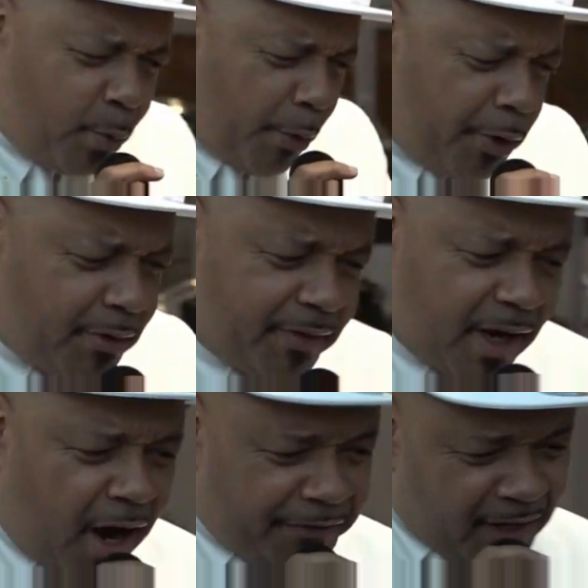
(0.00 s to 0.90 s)
the word
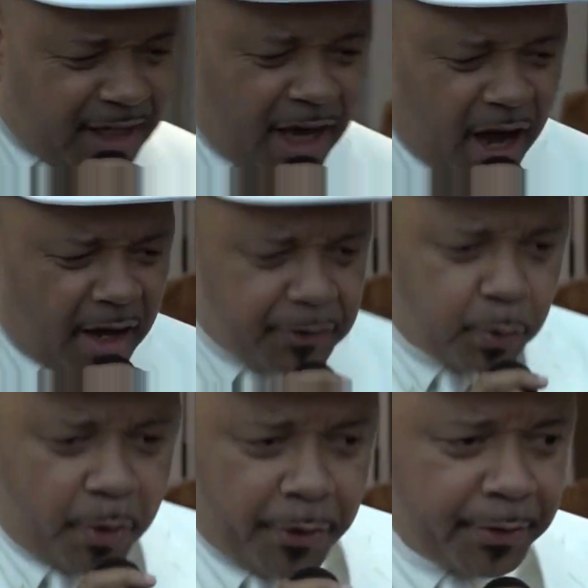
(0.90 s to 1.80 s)
of God, they're
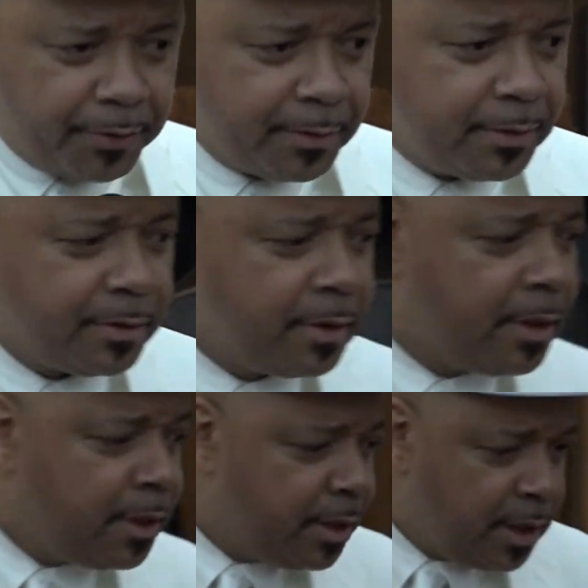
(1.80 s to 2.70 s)
God's word.
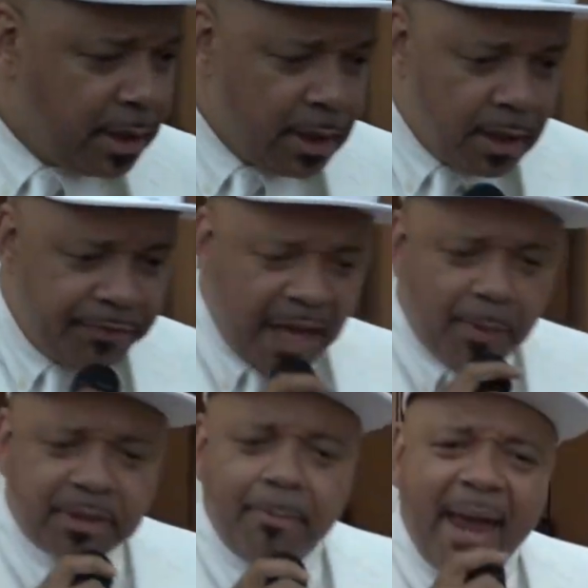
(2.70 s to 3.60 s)

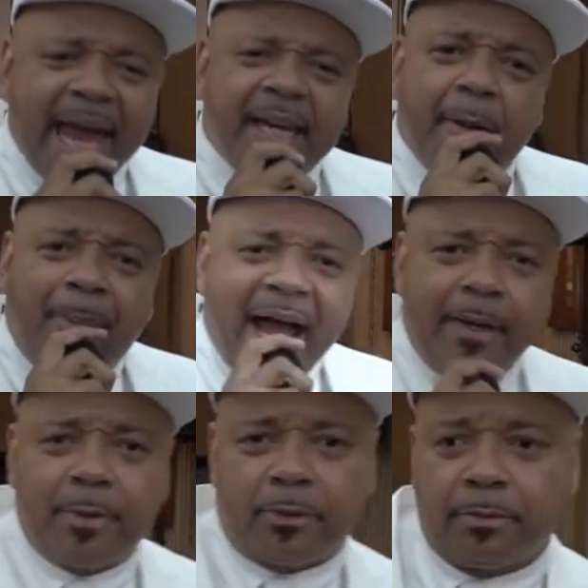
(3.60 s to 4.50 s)
There was a man in the
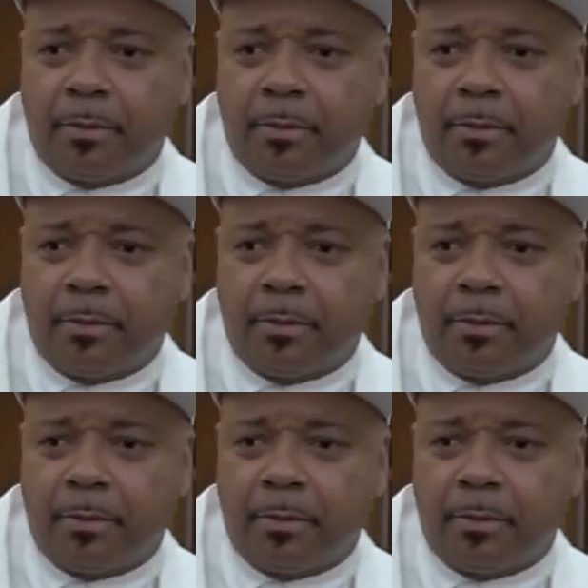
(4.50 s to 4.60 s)
Bible